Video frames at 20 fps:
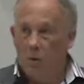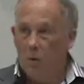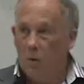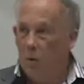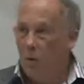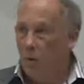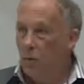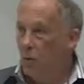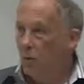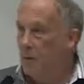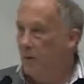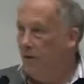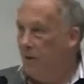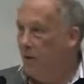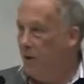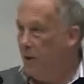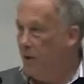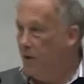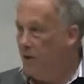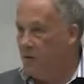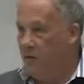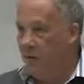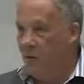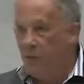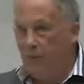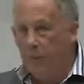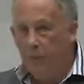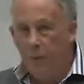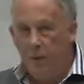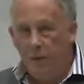all of these
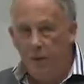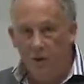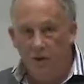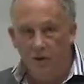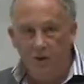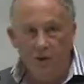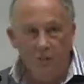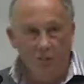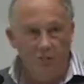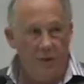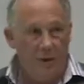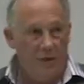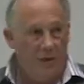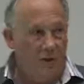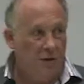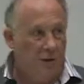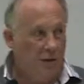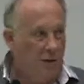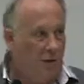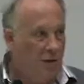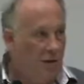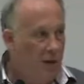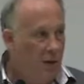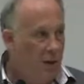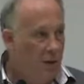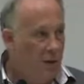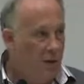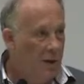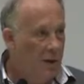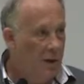companies and businesses
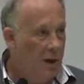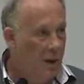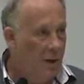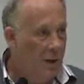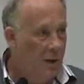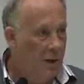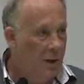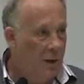out there